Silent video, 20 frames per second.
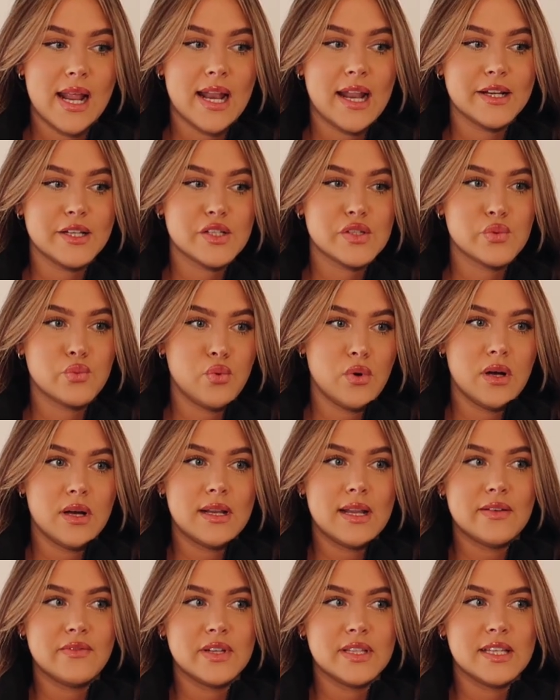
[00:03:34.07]
And I just
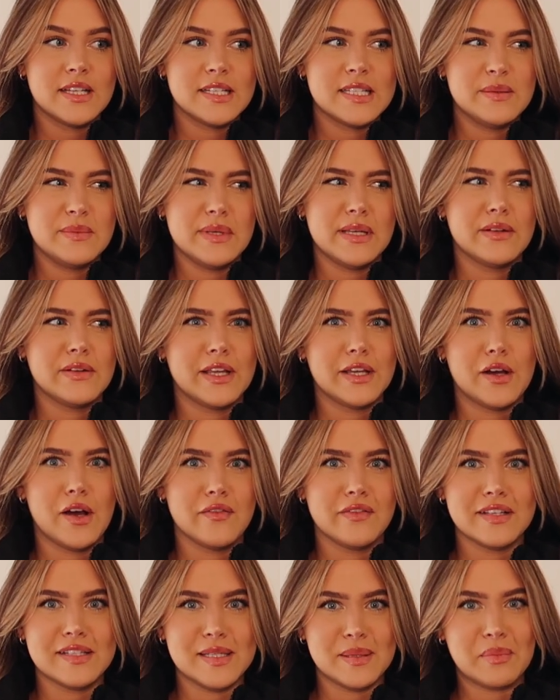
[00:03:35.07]
want everything to be in like
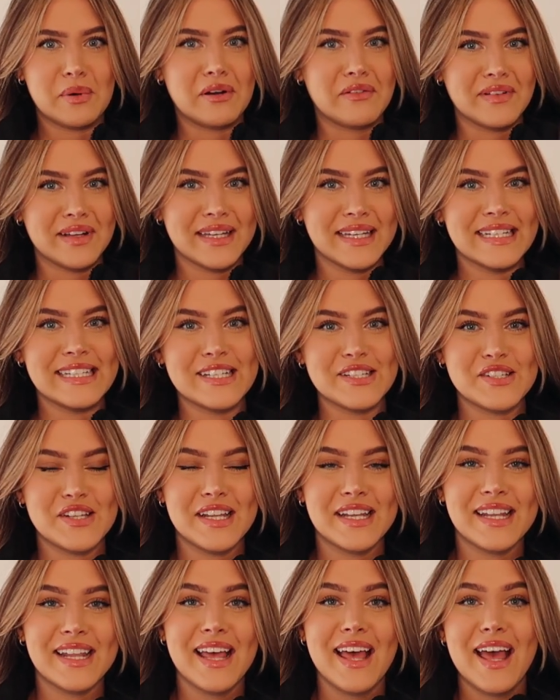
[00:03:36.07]
obviously perfect
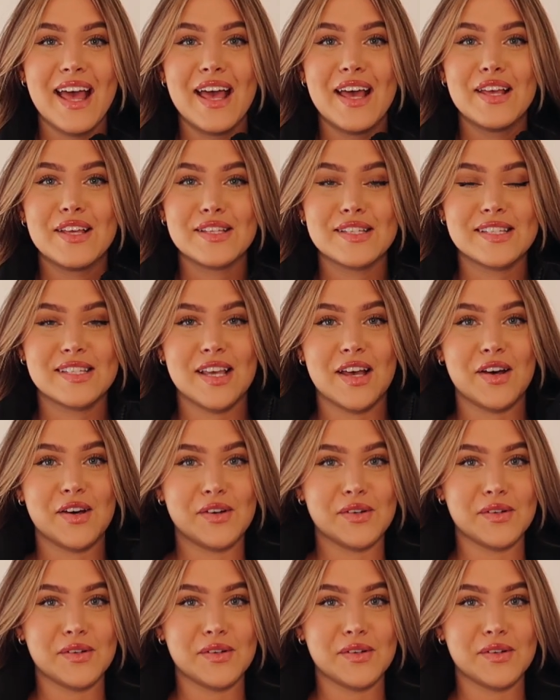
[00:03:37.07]
condition. So